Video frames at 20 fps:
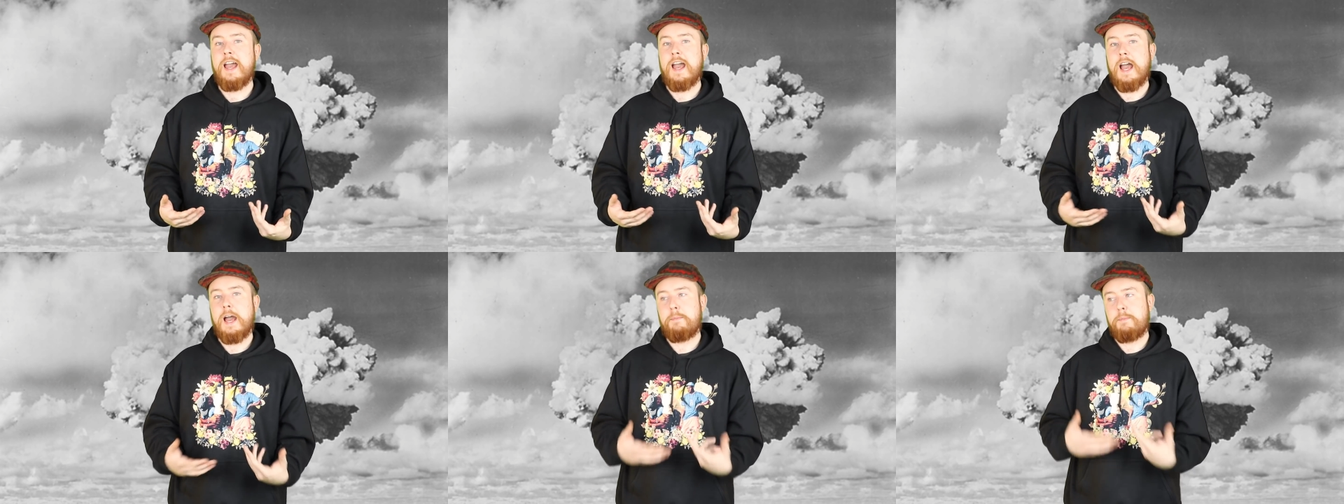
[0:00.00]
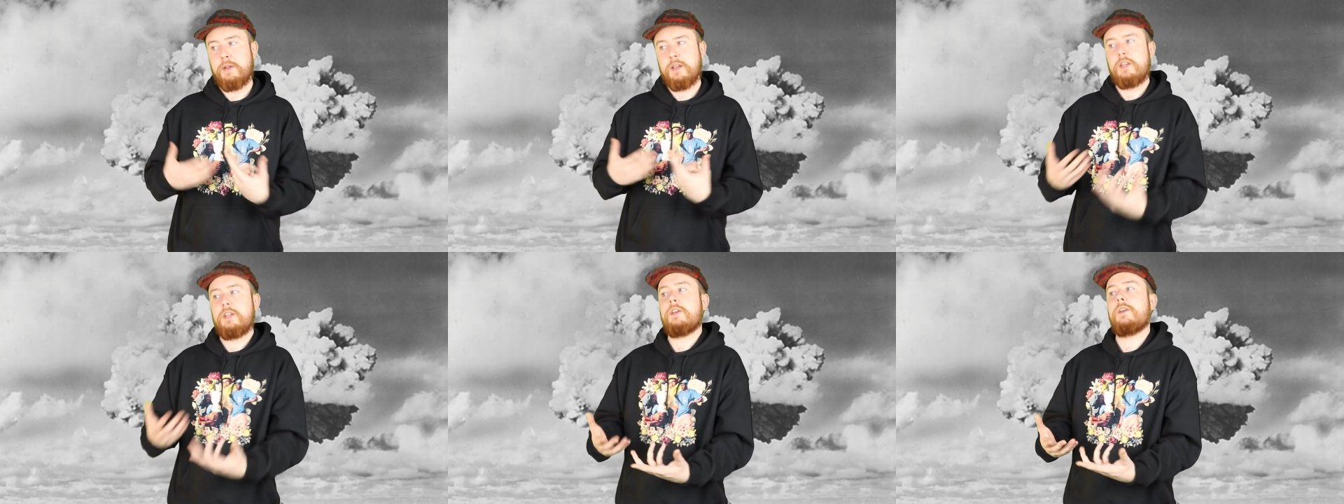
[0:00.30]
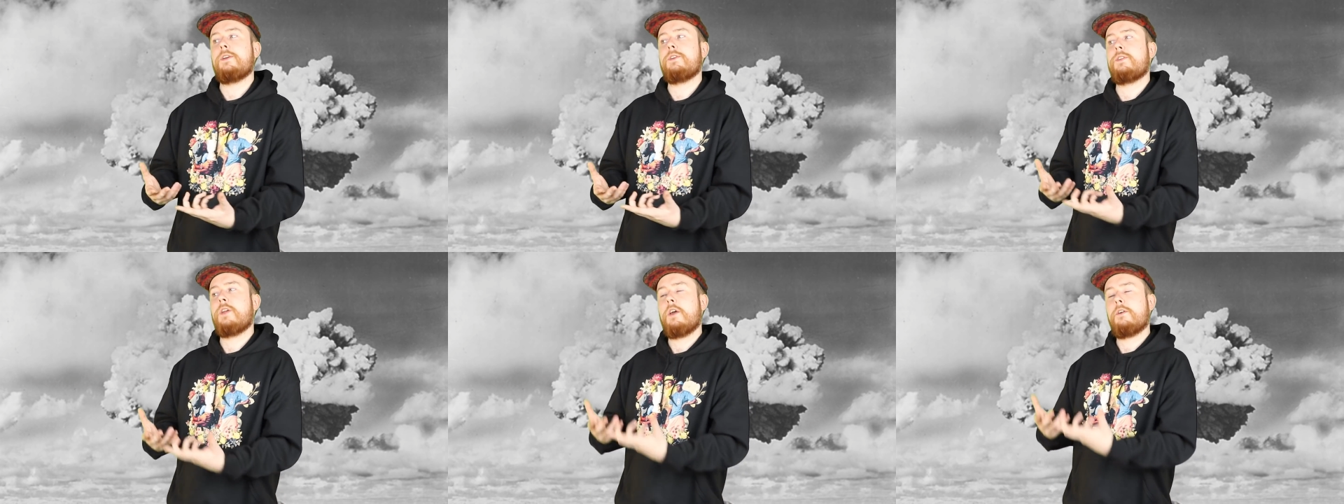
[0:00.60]
had been
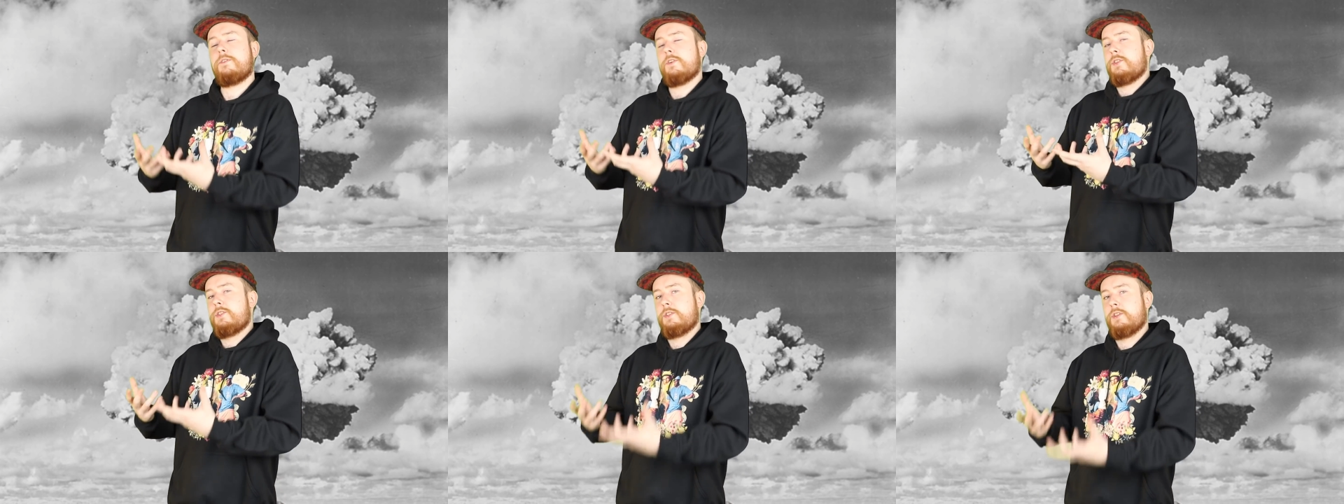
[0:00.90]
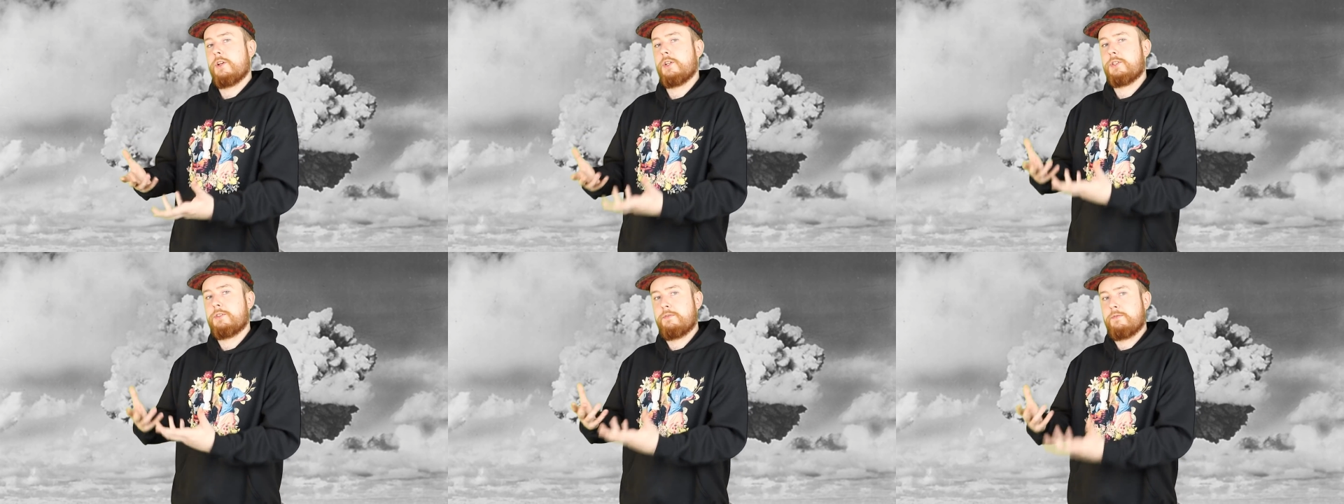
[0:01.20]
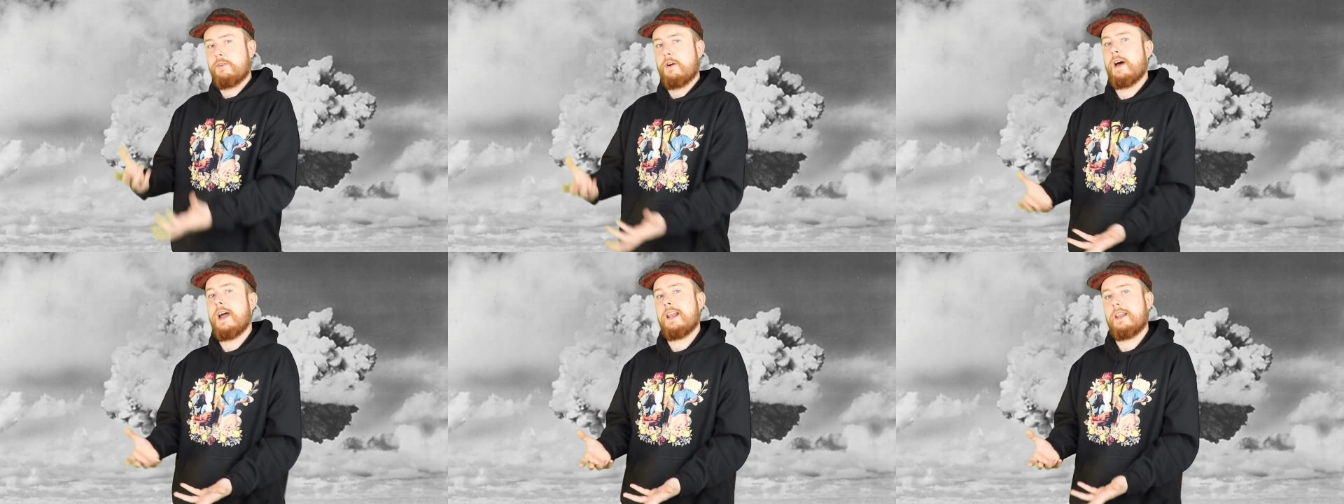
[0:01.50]
used for such
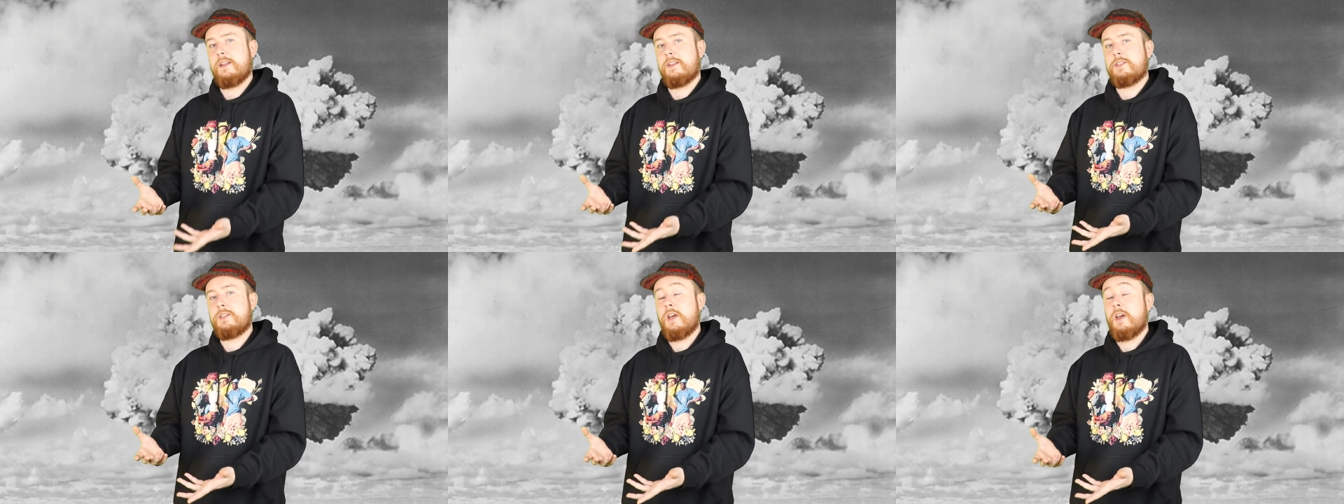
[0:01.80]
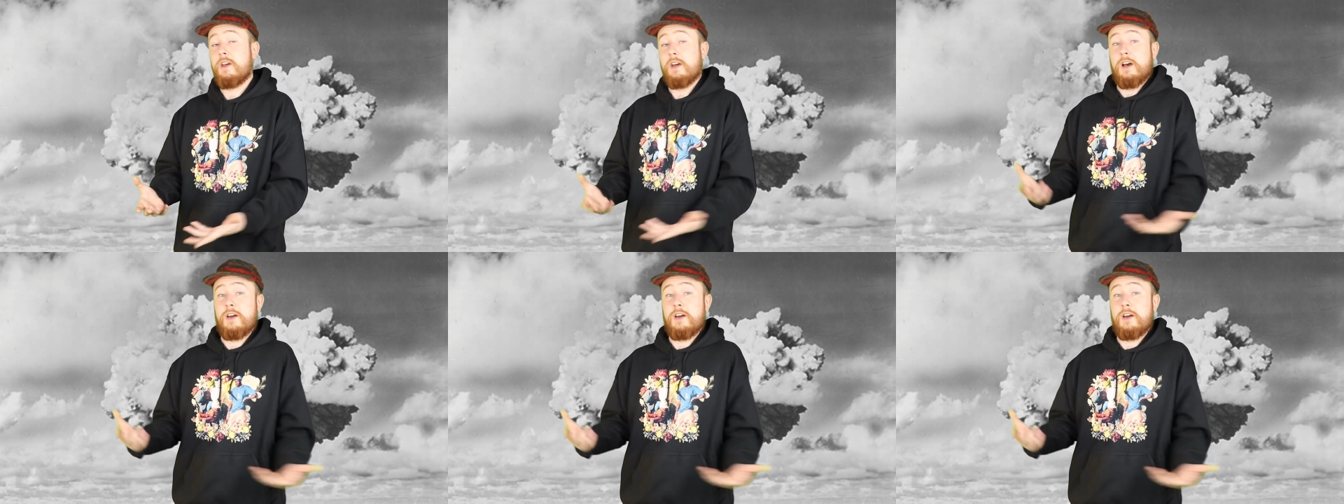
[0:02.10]
violence.